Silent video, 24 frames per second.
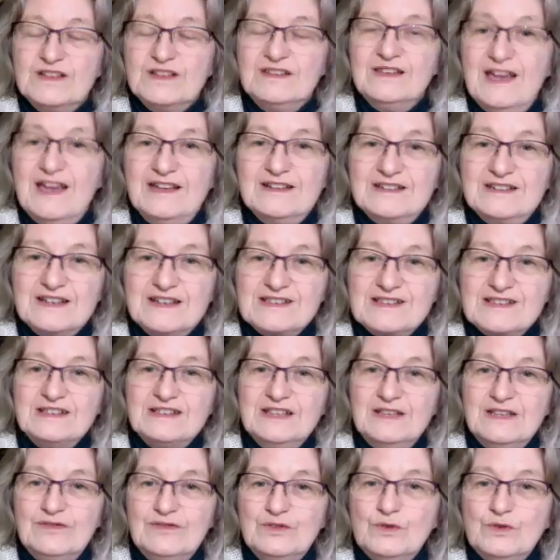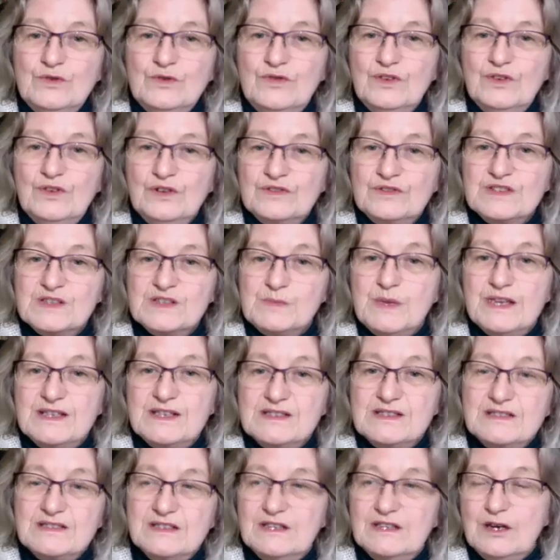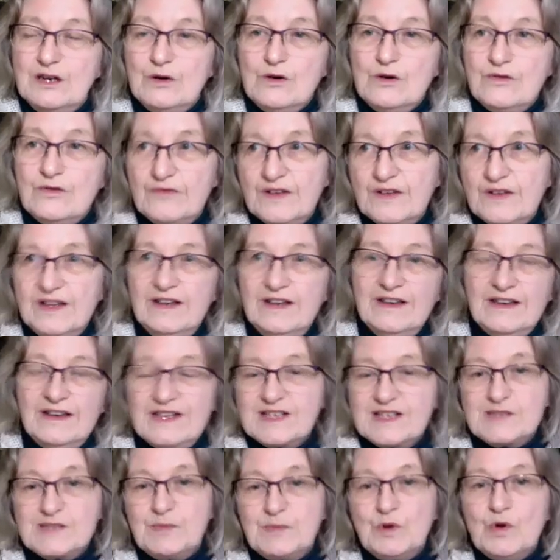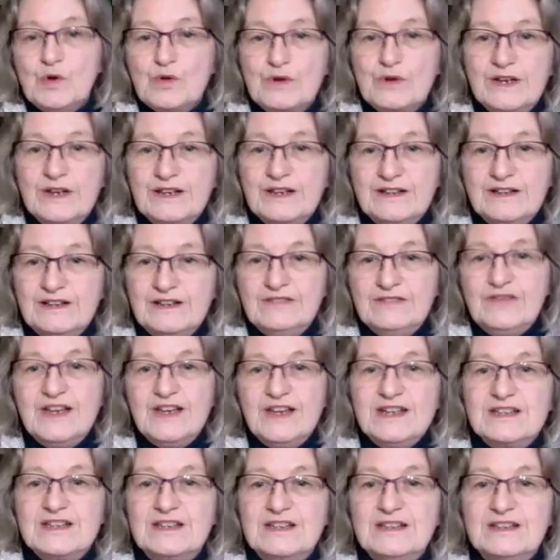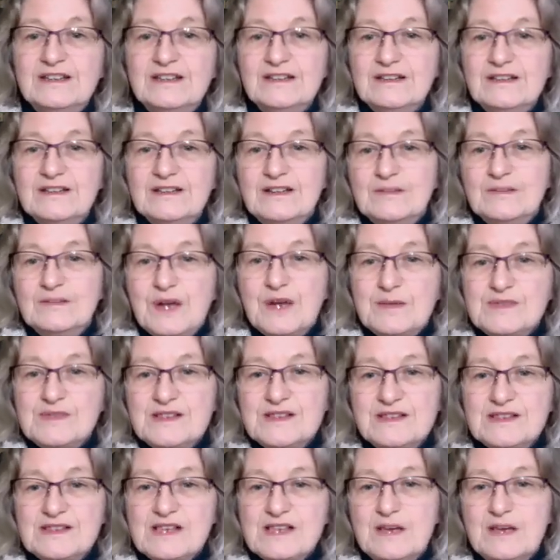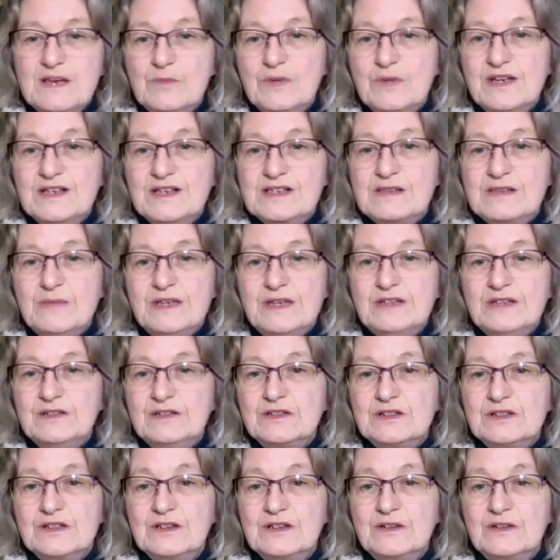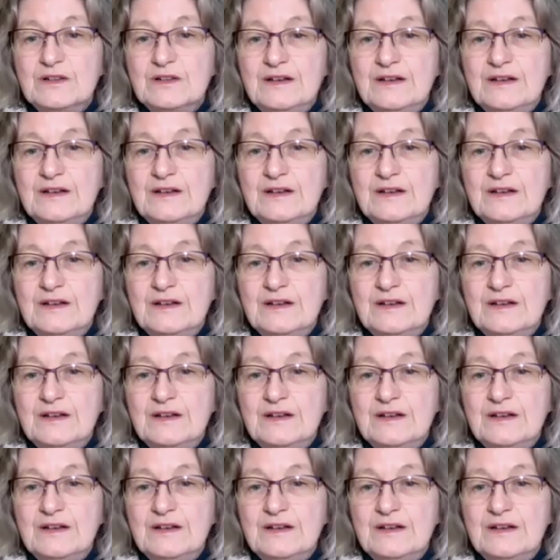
that doesn't leave an awful lot of space to go off exploring and inventing, perhaps in the same way as the men could do.